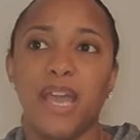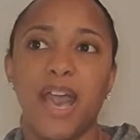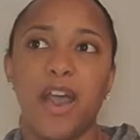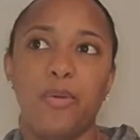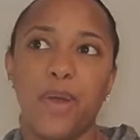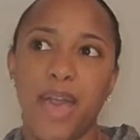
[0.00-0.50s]

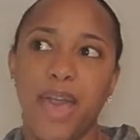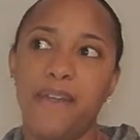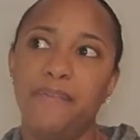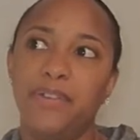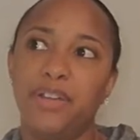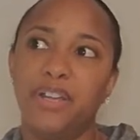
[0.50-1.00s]

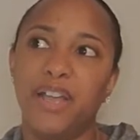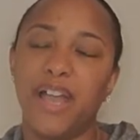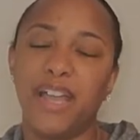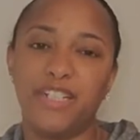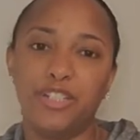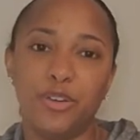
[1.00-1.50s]
However,
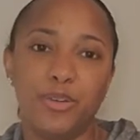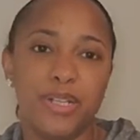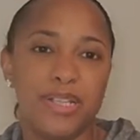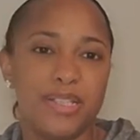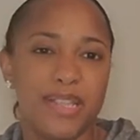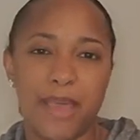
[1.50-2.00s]
I
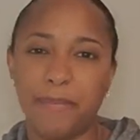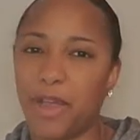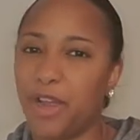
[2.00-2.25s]
noticed that